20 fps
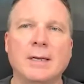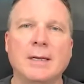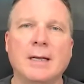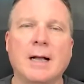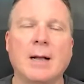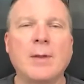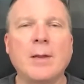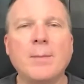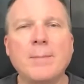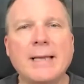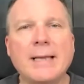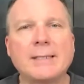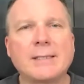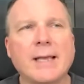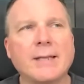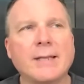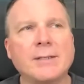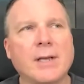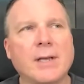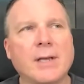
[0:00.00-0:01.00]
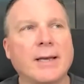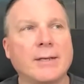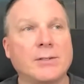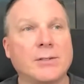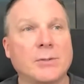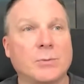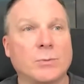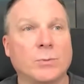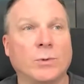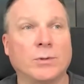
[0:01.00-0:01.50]
I mean, it makes sense.
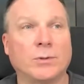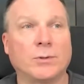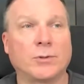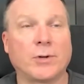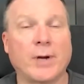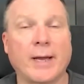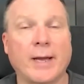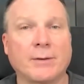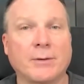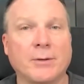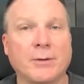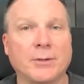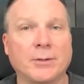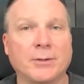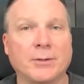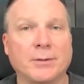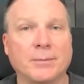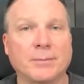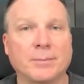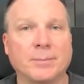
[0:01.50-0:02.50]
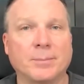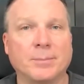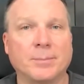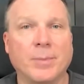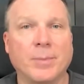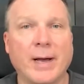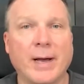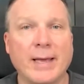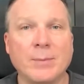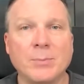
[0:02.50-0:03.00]
Ice will crack your
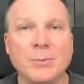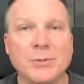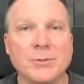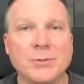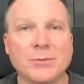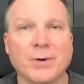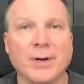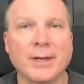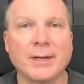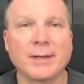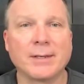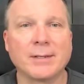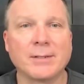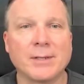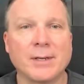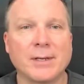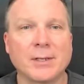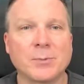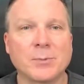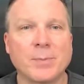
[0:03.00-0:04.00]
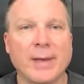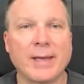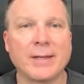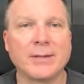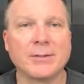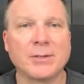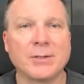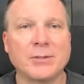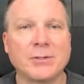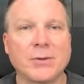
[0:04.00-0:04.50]
pipes, right? Because it
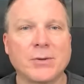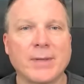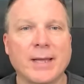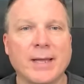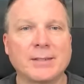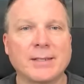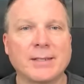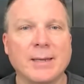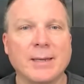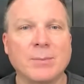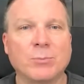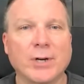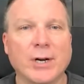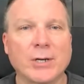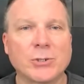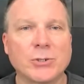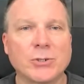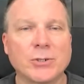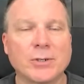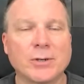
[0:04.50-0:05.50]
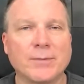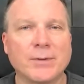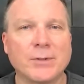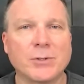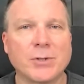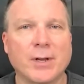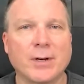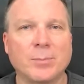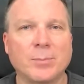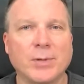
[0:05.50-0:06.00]
expands. And so that same pressure, if
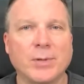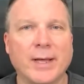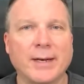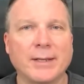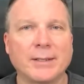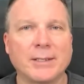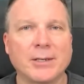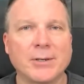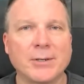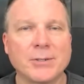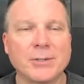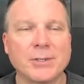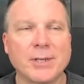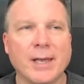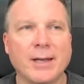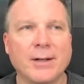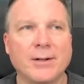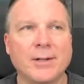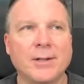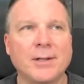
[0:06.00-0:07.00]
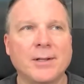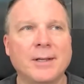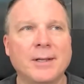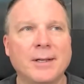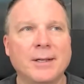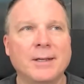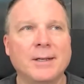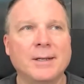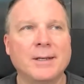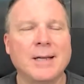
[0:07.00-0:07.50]
it's on a planetary scale,
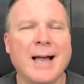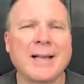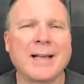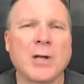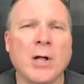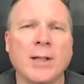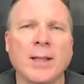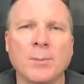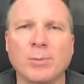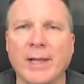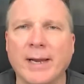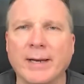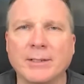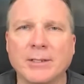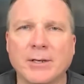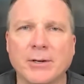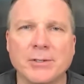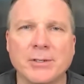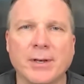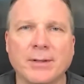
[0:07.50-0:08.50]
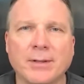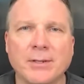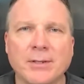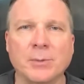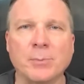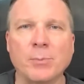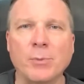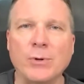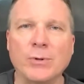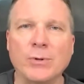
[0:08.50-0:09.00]
I call it planetary scale. These
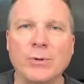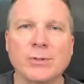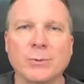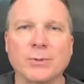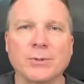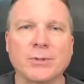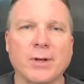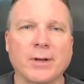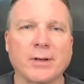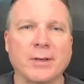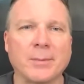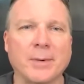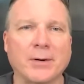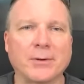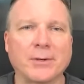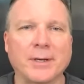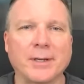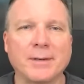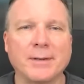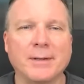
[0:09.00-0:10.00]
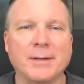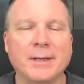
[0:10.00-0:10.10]
are moons that we're talking about, right?